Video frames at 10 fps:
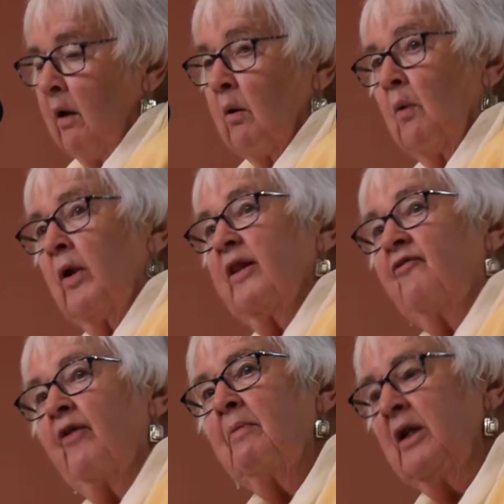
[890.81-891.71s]
Well, when the
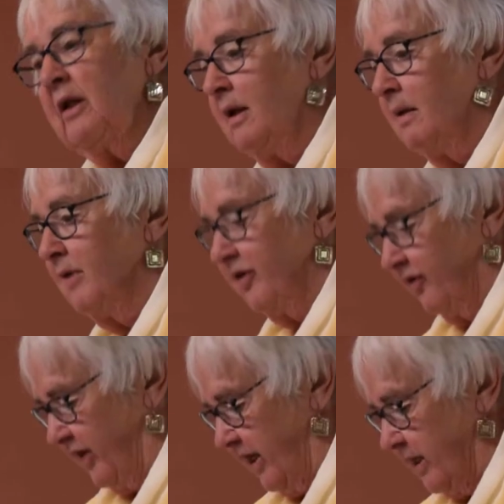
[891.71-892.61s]
feminine
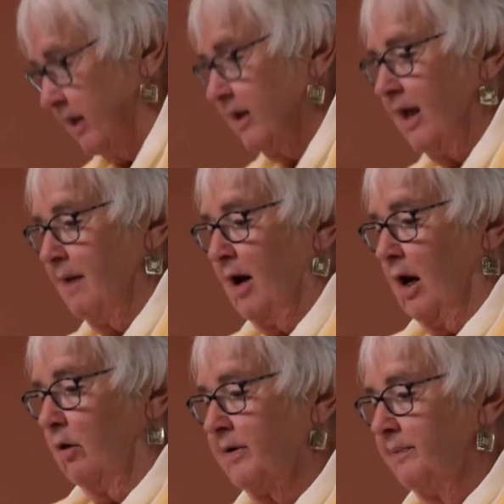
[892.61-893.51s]
mystique came
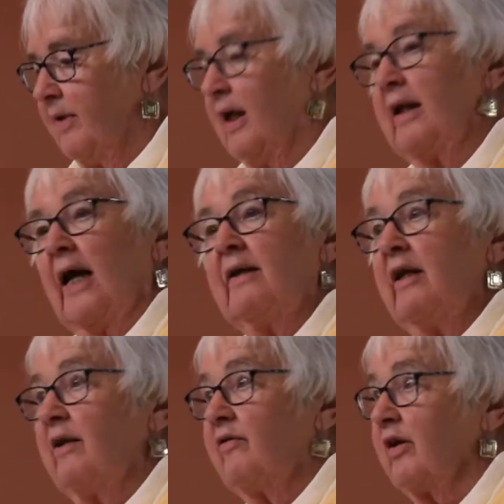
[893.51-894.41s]
out in
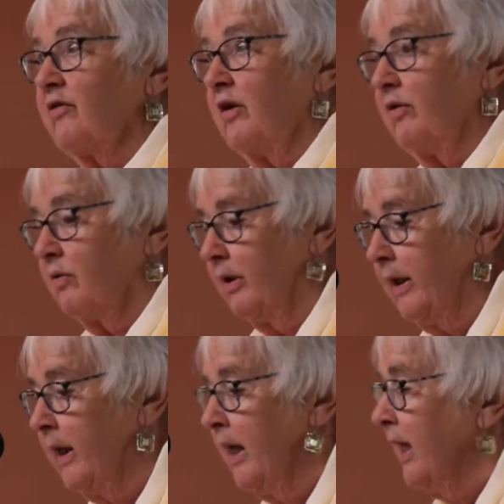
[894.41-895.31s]
1963,
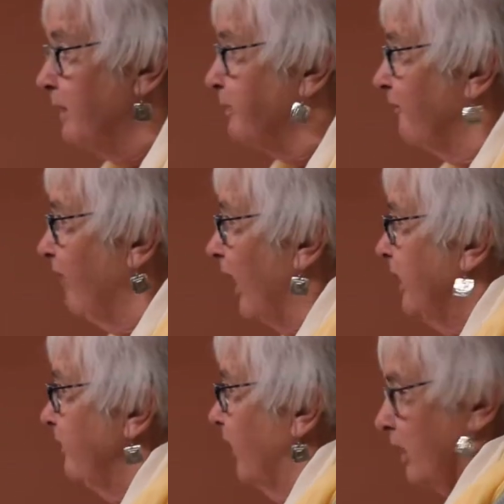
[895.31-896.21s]
it
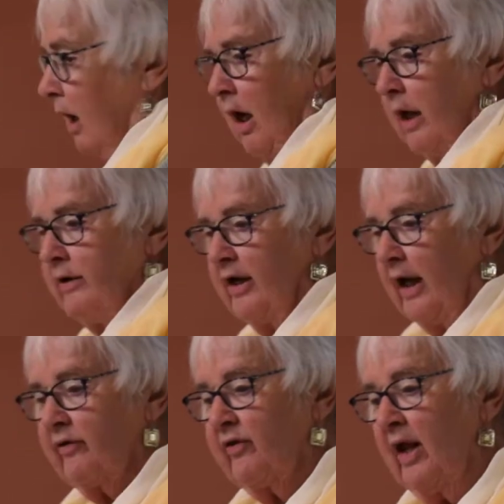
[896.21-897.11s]
provided the
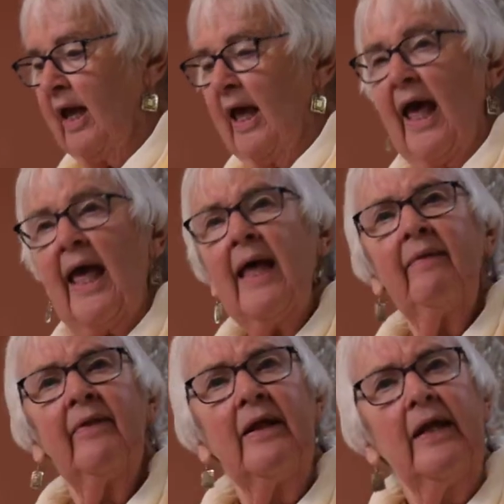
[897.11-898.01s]
context
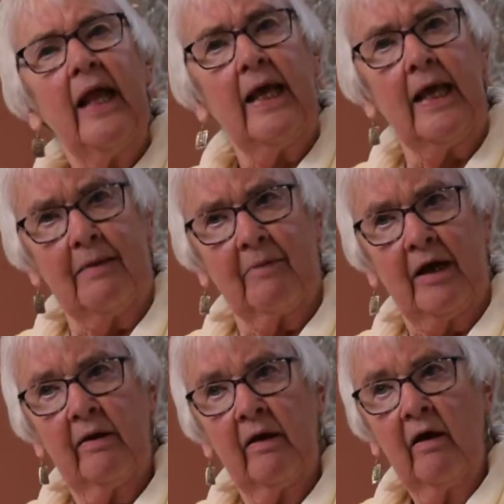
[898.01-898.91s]
and the name
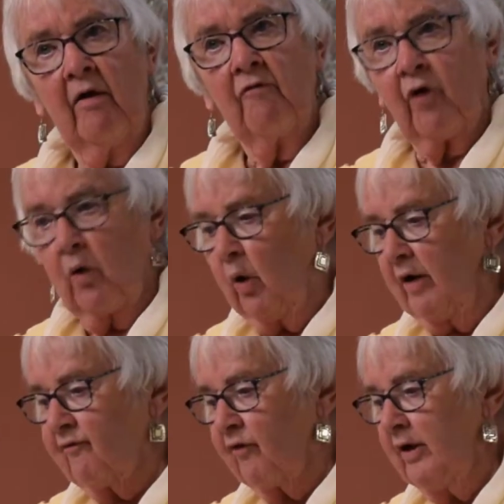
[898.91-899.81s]
for
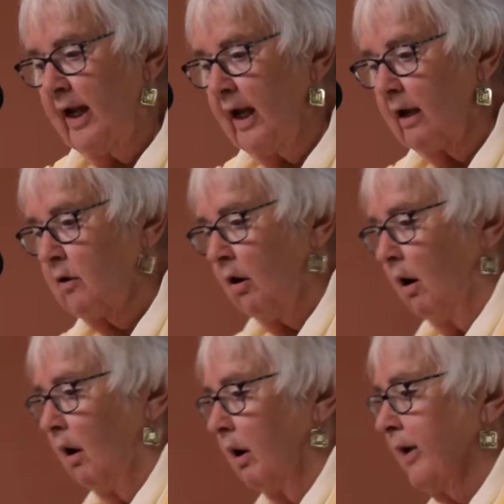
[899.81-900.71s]
what Friedan
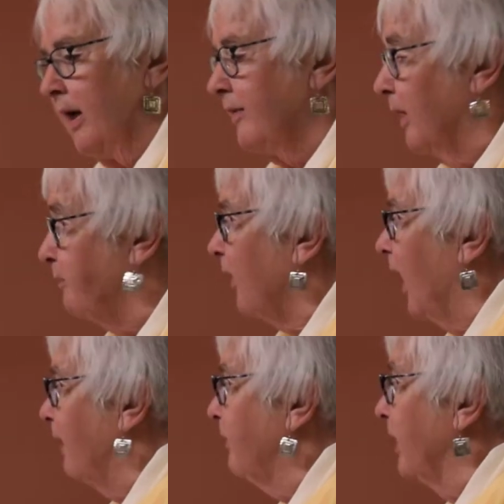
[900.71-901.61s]
called the
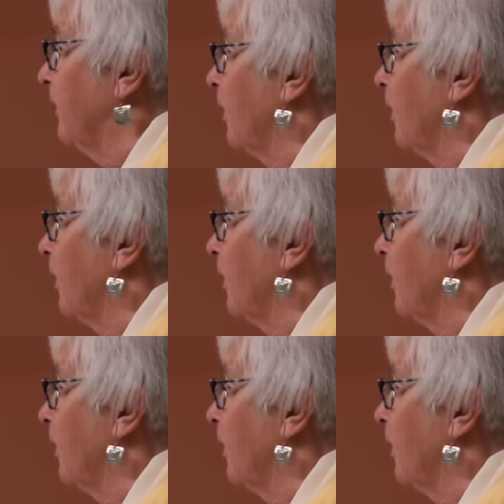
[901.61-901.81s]
problem